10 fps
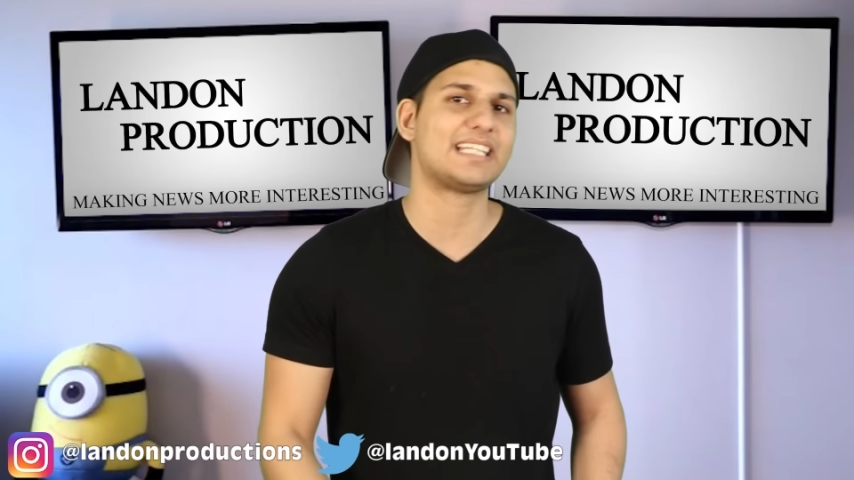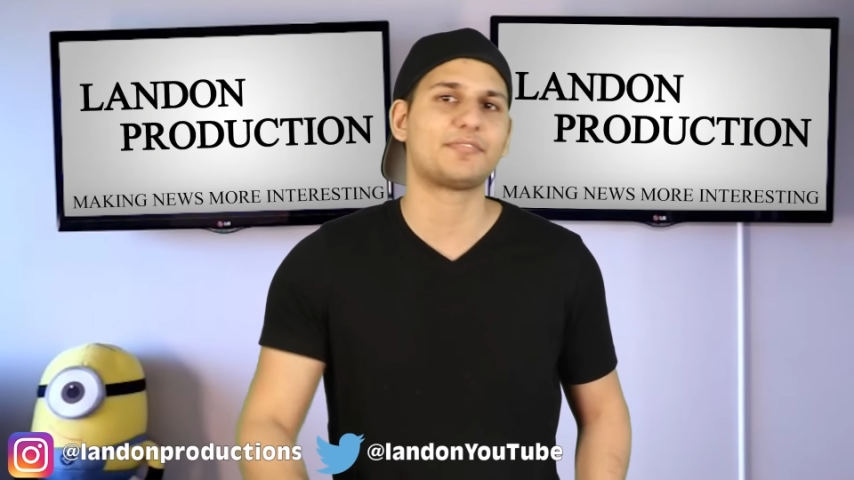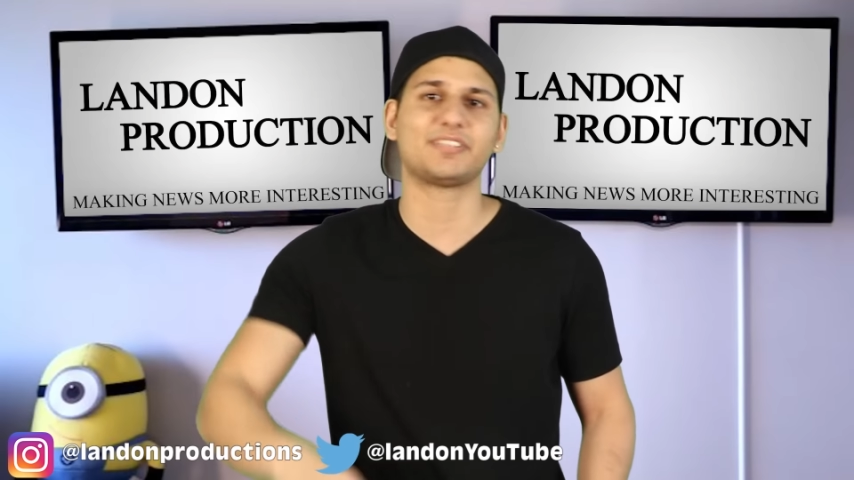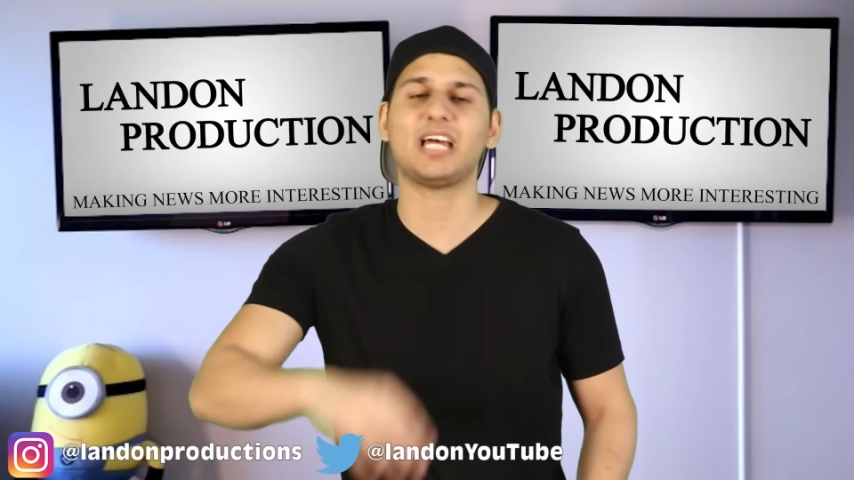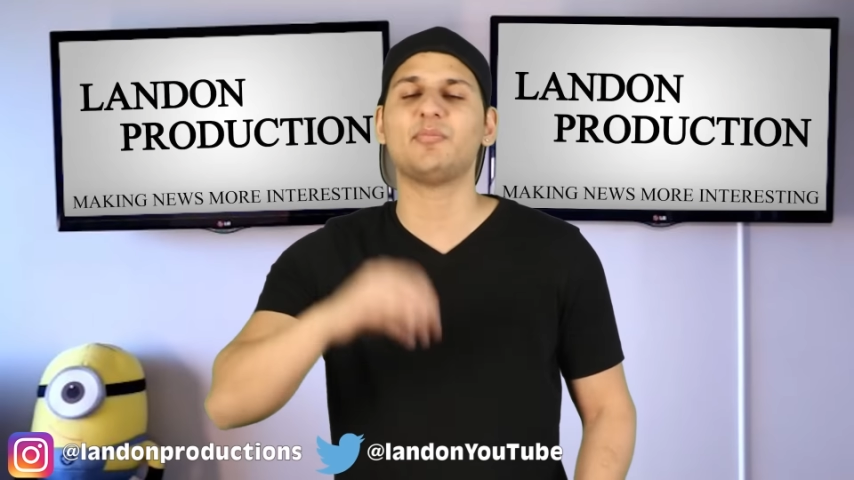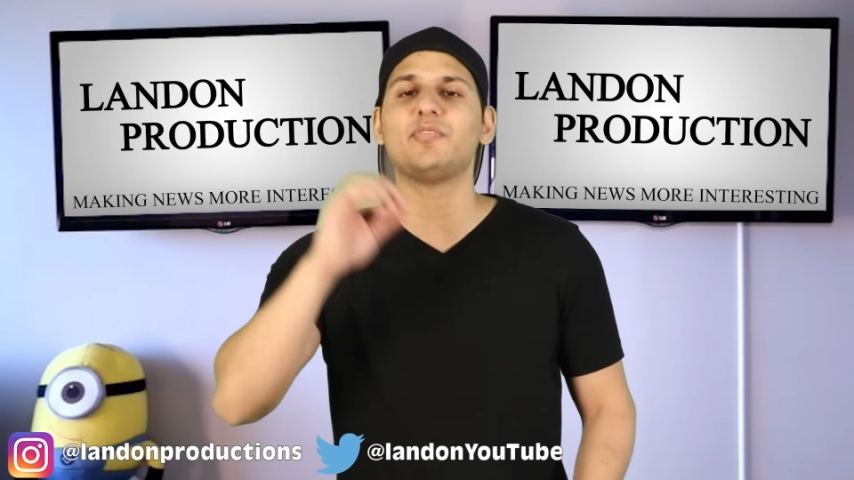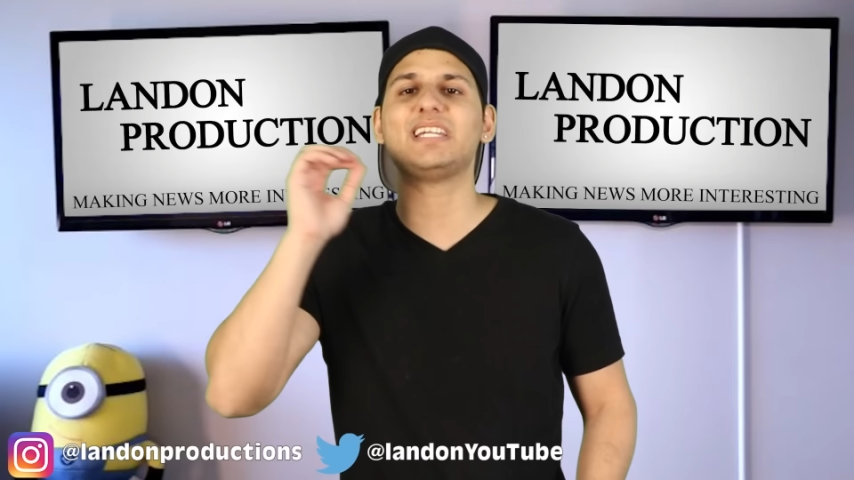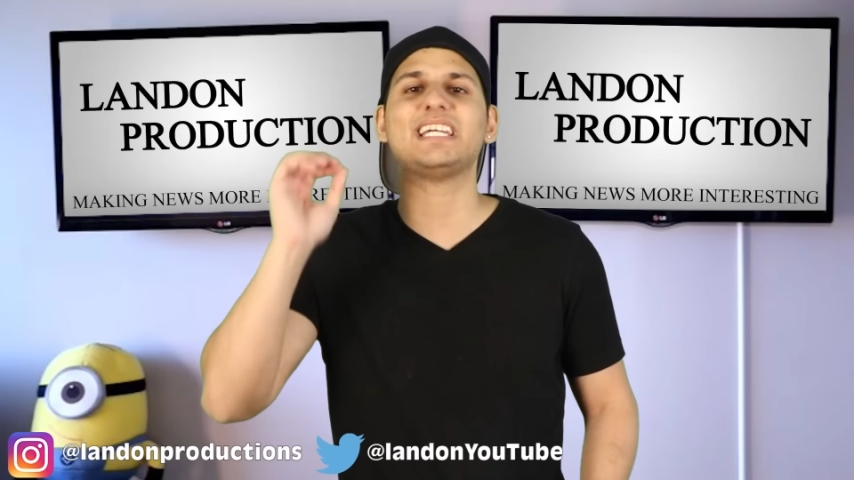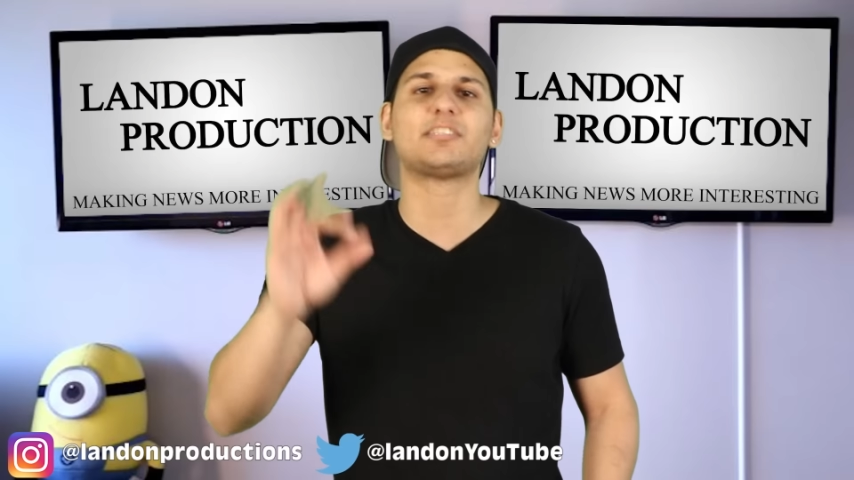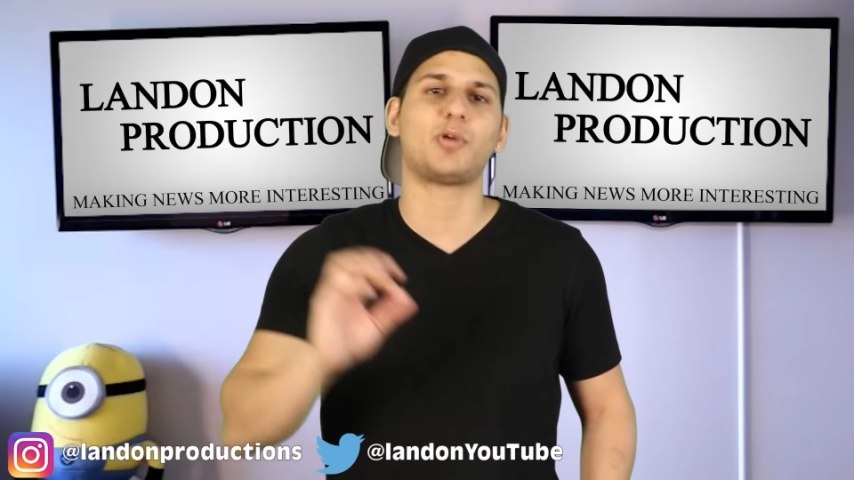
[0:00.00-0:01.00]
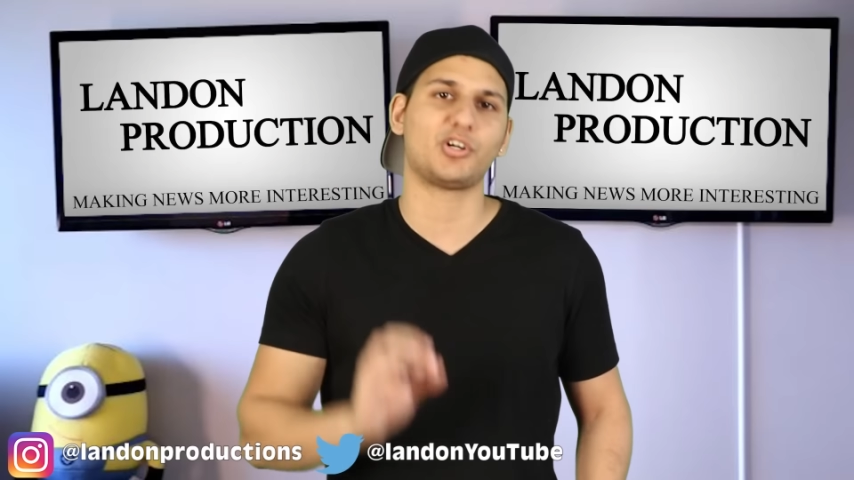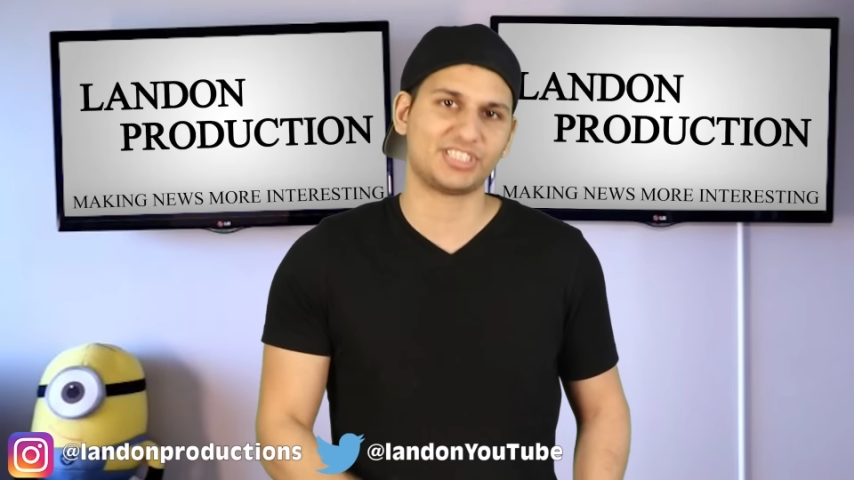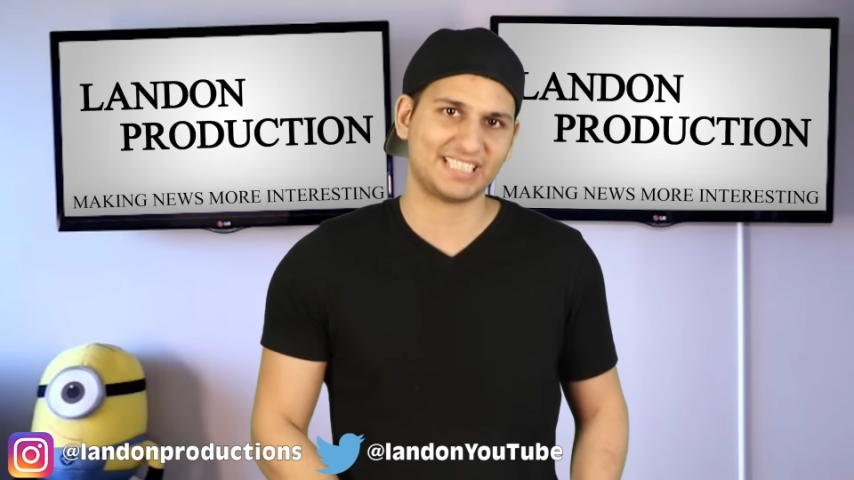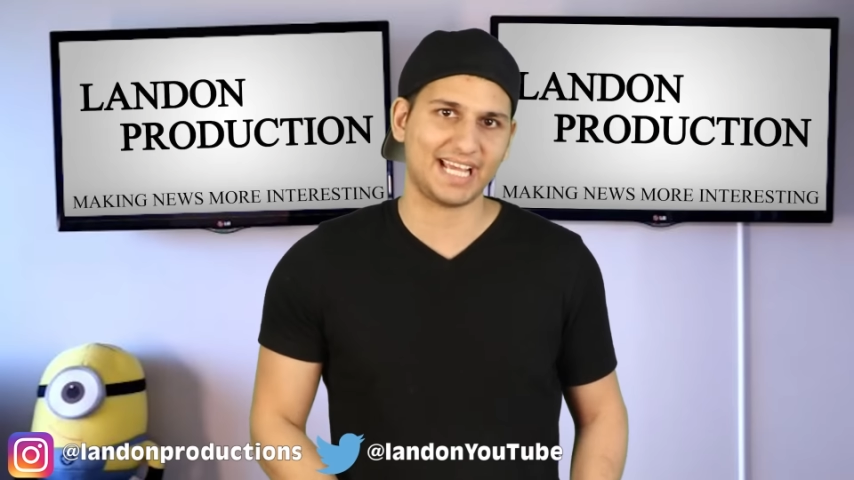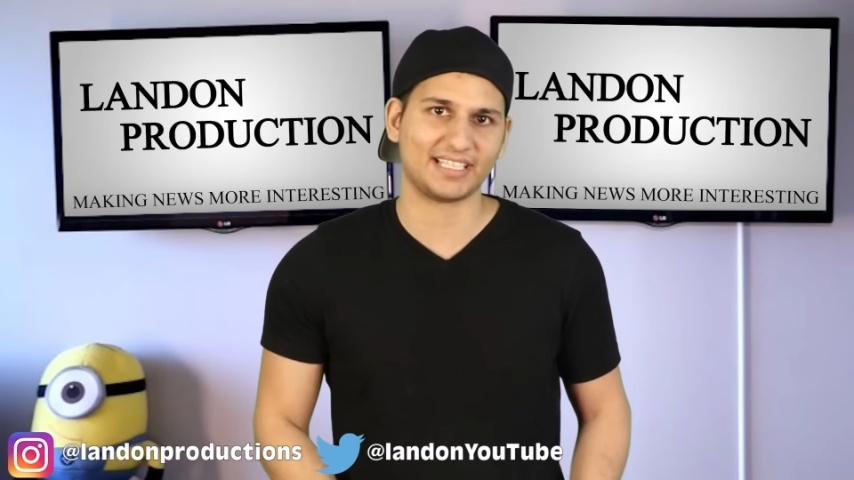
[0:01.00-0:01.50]
date for that movie is March
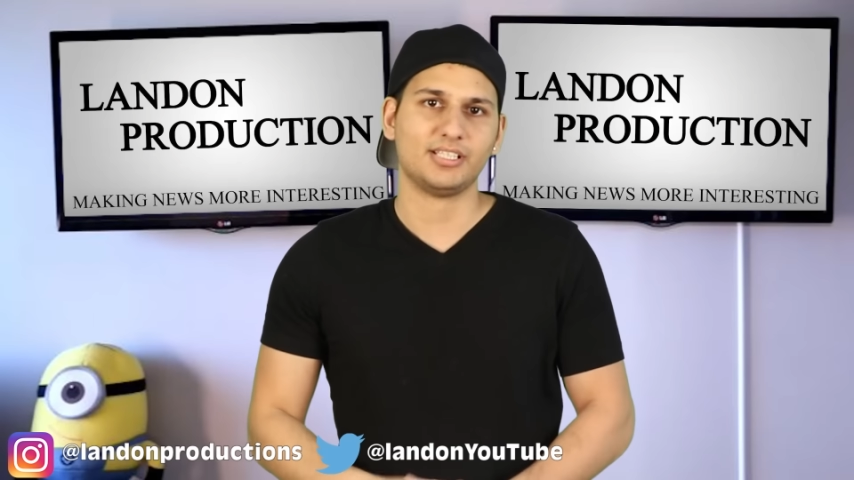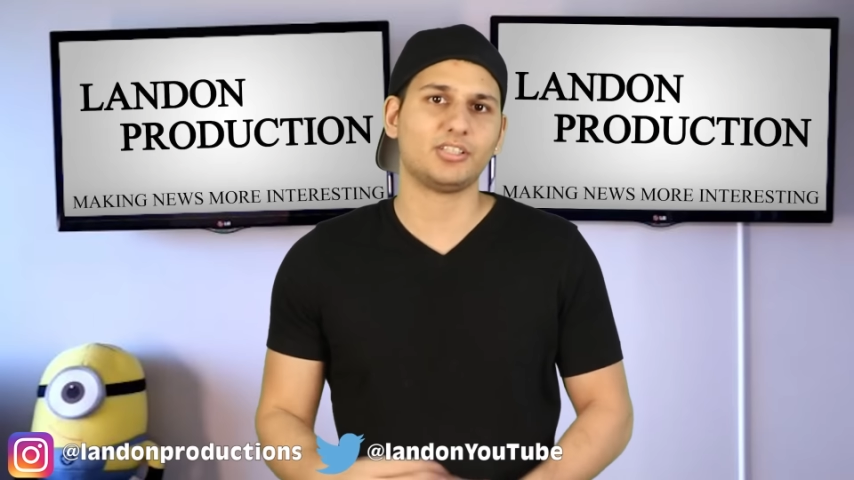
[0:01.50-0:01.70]
2nd.